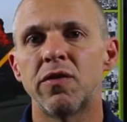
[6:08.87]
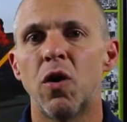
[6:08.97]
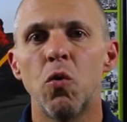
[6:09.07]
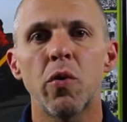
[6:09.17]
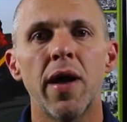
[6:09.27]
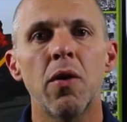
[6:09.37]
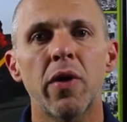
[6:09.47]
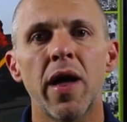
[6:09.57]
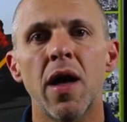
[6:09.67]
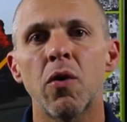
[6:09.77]
Don't
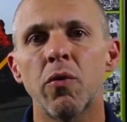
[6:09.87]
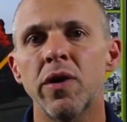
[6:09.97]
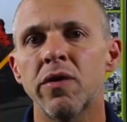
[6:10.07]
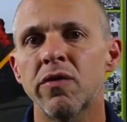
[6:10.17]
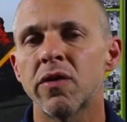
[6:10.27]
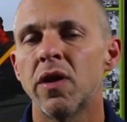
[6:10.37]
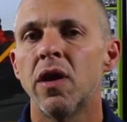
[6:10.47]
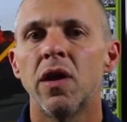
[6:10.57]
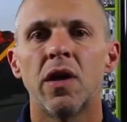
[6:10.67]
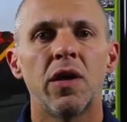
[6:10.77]
count calories,
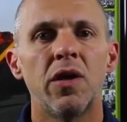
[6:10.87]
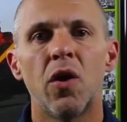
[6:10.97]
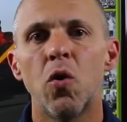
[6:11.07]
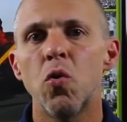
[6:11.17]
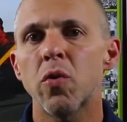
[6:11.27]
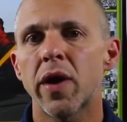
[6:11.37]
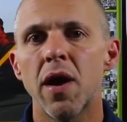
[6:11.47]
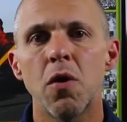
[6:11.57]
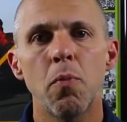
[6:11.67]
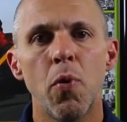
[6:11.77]
don't
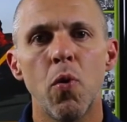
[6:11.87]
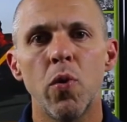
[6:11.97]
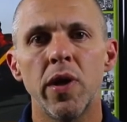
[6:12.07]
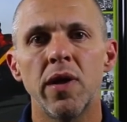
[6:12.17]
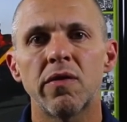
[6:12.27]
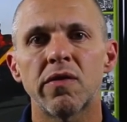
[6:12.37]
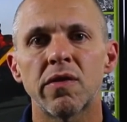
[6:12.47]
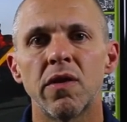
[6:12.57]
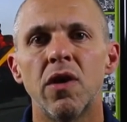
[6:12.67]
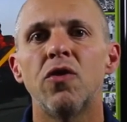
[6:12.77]
count
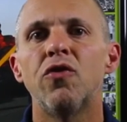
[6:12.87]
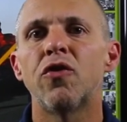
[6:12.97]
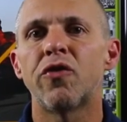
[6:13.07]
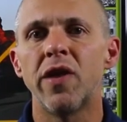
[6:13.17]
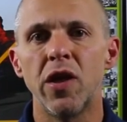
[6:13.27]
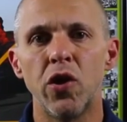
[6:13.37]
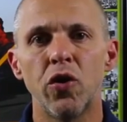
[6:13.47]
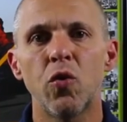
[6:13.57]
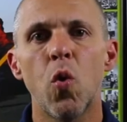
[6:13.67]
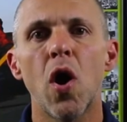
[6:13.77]
points, just eat
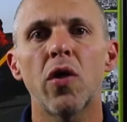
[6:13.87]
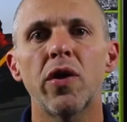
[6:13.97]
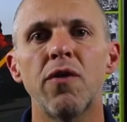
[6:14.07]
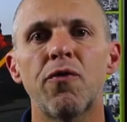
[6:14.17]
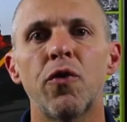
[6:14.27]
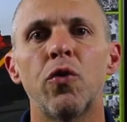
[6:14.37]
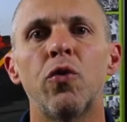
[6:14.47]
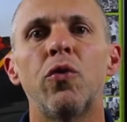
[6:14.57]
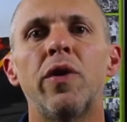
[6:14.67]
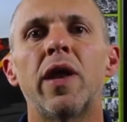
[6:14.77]
good quality
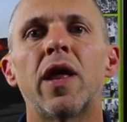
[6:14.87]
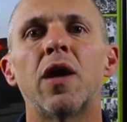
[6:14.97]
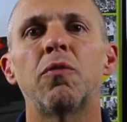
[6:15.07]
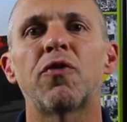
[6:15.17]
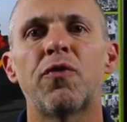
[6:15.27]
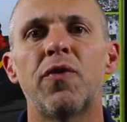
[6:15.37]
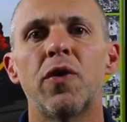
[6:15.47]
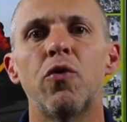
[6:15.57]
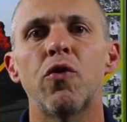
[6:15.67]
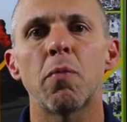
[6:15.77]
food. that helps
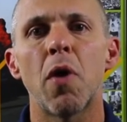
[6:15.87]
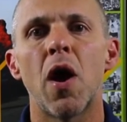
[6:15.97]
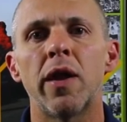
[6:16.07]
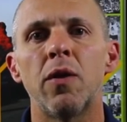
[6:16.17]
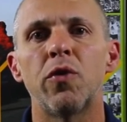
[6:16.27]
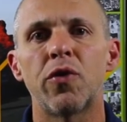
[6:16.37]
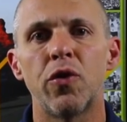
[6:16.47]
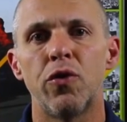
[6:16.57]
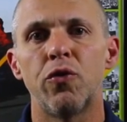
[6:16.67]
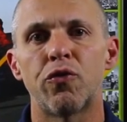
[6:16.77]
fill your body with
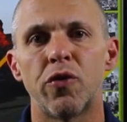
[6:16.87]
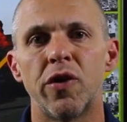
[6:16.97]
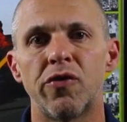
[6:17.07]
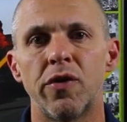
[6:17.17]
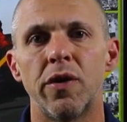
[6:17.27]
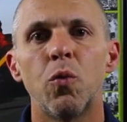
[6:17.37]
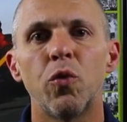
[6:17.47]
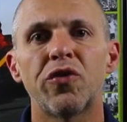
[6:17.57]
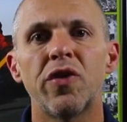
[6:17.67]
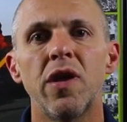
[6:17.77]
good nutrition.
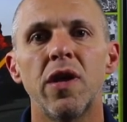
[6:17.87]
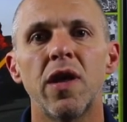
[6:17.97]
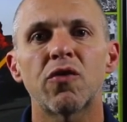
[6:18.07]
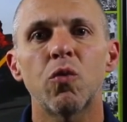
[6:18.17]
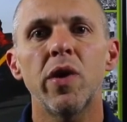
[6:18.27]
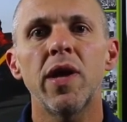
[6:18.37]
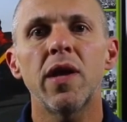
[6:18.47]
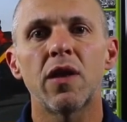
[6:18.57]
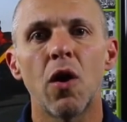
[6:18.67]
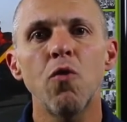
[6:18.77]
We'll see you next
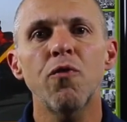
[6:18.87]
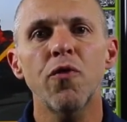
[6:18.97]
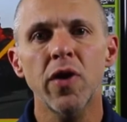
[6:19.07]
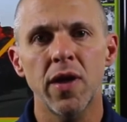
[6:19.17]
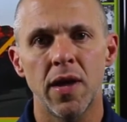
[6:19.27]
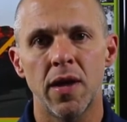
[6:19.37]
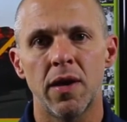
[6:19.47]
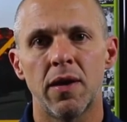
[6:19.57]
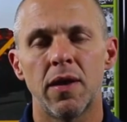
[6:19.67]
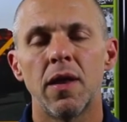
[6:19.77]
week. Don't
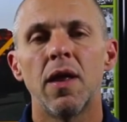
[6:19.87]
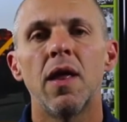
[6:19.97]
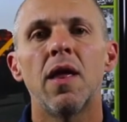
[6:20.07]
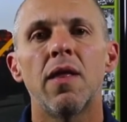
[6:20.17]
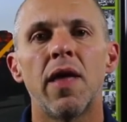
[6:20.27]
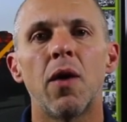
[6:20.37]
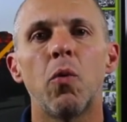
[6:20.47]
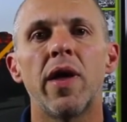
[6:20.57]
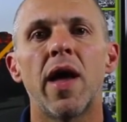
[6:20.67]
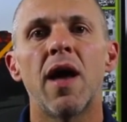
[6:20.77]
forget that
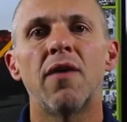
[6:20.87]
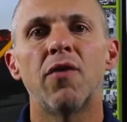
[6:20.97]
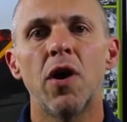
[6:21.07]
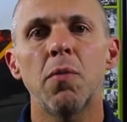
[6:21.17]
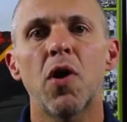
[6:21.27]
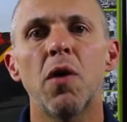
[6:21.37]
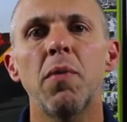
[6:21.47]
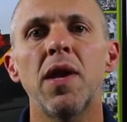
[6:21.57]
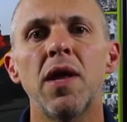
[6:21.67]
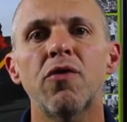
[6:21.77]
we have
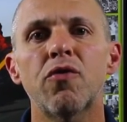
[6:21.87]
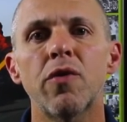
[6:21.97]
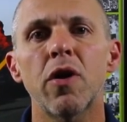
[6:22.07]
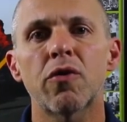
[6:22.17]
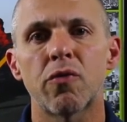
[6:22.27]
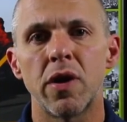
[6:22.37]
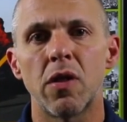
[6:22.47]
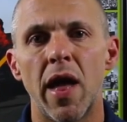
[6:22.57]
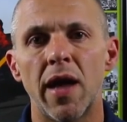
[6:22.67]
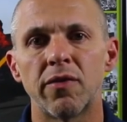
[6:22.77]
upcoming introductory
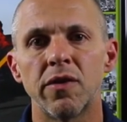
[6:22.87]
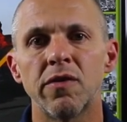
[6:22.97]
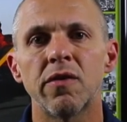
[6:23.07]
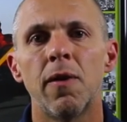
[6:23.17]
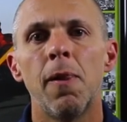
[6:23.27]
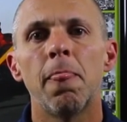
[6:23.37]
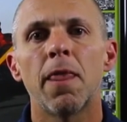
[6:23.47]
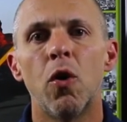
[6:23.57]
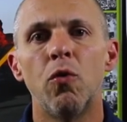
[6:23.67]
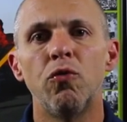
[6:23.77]
classes
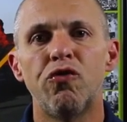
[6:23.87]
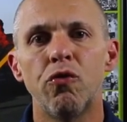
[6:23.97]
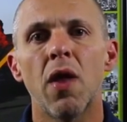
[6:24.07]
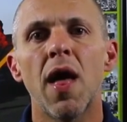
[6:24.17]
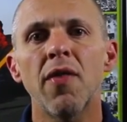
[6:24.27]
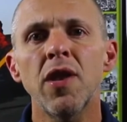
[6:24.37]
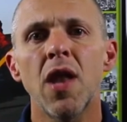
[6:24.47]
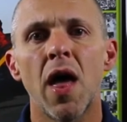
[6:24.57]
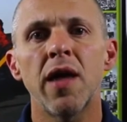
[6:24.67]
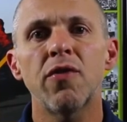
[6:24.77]
on July the
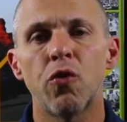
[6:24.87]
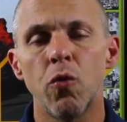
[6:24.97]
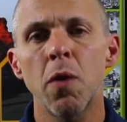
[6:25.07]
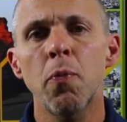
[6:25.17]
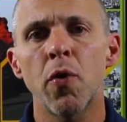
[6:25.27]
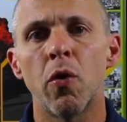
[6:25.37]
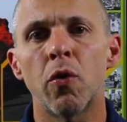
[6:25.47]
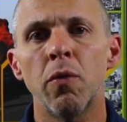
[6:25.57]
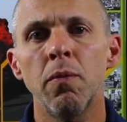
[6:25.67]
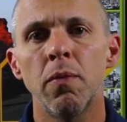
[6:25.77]
9th to our
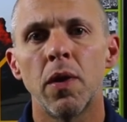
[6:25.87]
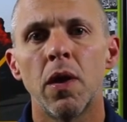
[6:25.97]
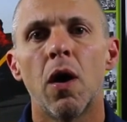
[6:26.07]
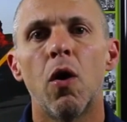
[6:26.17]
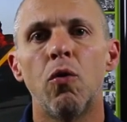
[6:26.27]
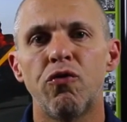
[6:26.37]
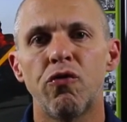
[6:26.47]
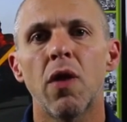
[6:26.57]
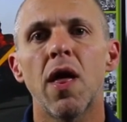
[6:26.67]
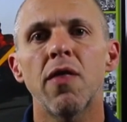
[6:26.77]
program, on
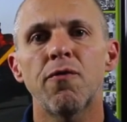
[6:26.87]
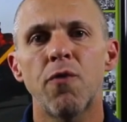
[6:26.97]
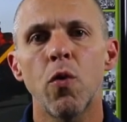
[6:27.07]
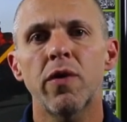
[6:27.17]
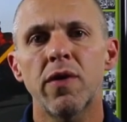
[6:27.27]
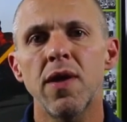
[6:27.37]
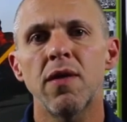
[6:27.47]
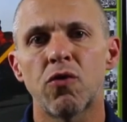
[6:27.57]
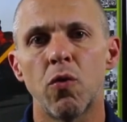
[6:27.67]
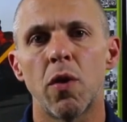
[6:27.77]
July the
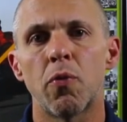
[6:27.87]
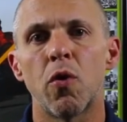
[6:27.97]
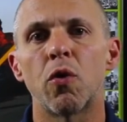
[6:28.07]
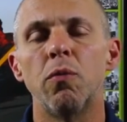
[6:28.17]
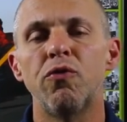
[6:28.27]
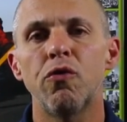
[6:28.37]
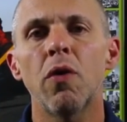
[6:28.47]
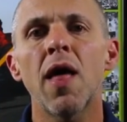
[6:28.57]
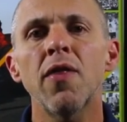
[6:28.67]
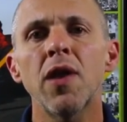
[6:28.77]
14th to our program.
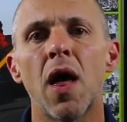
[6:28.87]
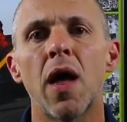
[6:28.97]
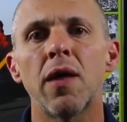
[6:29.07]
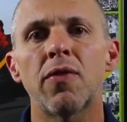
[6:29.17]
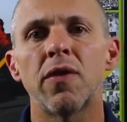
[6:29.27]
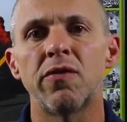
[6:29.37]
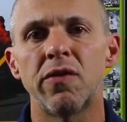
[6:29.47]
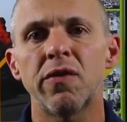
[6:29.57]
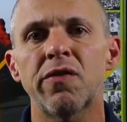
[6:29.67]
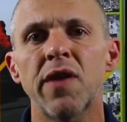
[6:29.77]
July the 9th is
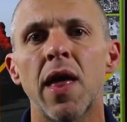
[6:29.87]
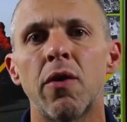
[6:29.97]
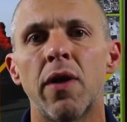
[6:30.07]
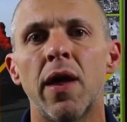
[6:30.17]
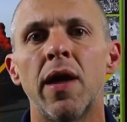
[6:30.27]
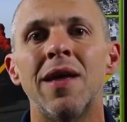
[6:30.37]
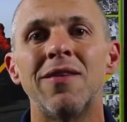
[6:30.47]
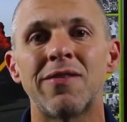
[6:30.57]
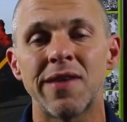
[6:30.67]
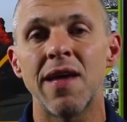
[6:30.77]
this Saturday
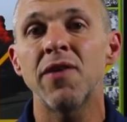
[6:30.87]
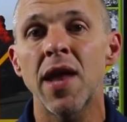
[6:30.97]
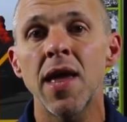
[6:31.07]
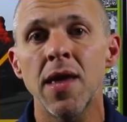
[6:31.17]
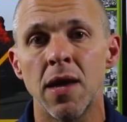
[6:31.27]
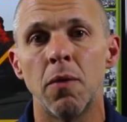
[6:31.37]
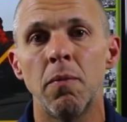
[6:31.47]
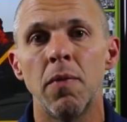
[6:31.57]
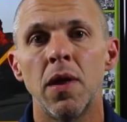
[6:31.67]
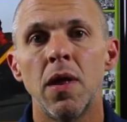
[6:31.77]
at 7 a.m.